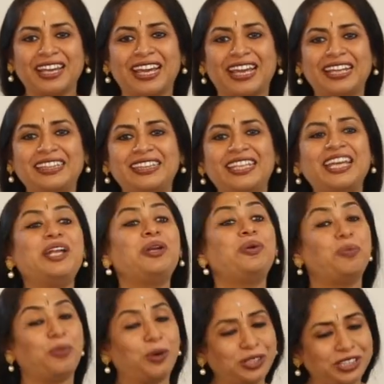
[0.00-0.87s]
And
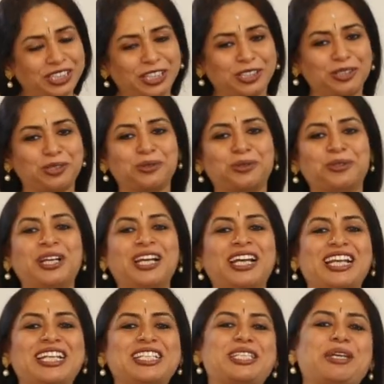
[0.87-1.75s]
then what they do
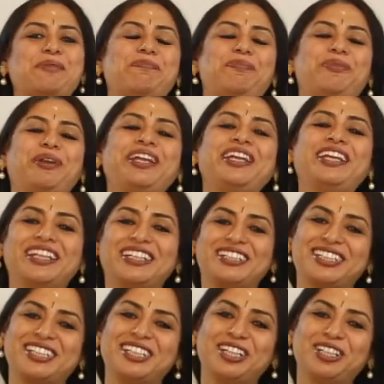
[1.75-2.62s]
is they bring
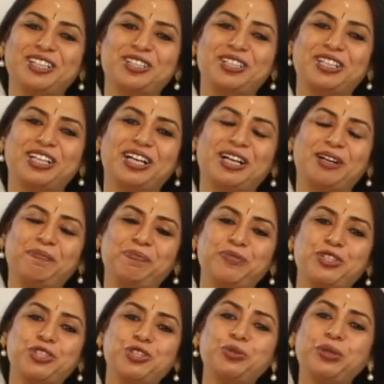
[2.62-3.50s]
it
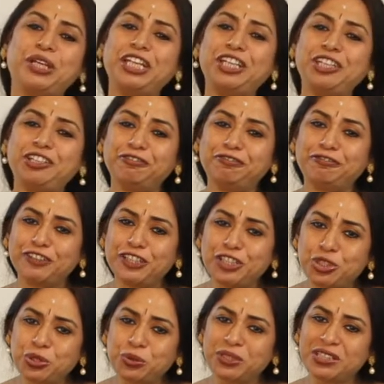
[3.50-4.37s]
to
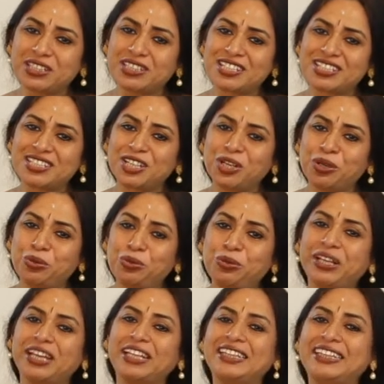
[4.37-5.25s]
individuals
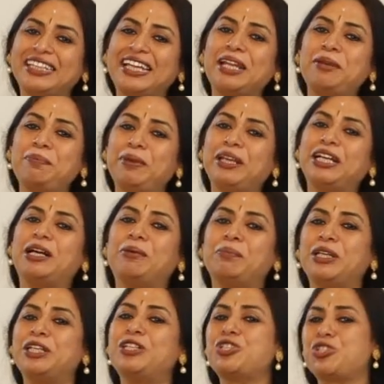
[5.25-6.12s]
who can then
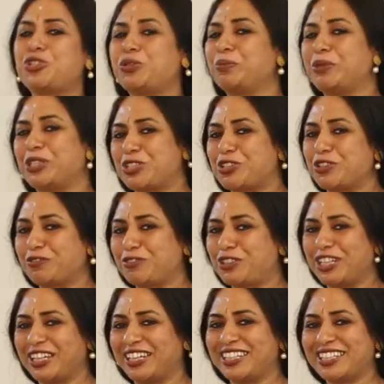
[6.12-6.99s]
become instruments of
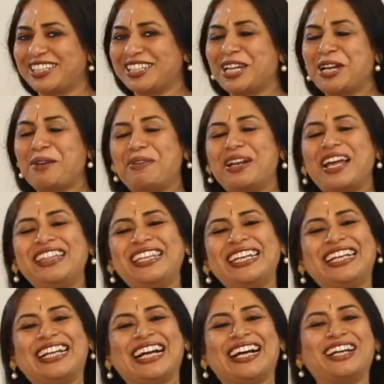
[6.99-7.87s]
change. But I
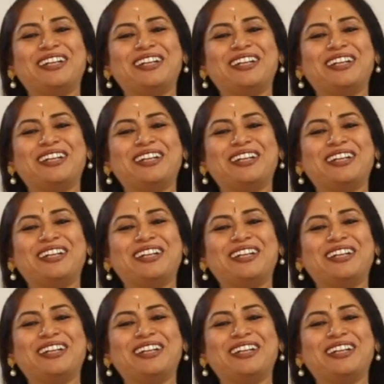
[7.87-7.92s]
think